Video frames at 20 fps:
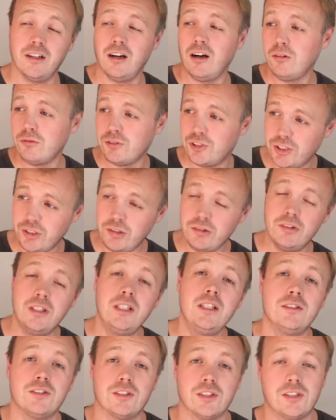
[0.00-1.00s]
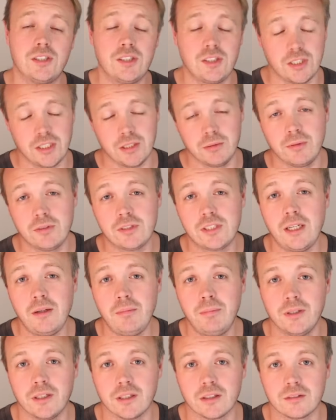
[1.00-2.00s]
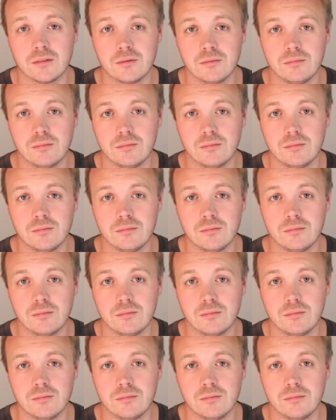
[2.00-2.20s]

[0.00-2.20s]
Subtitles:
I'll tune in just to see what's happening.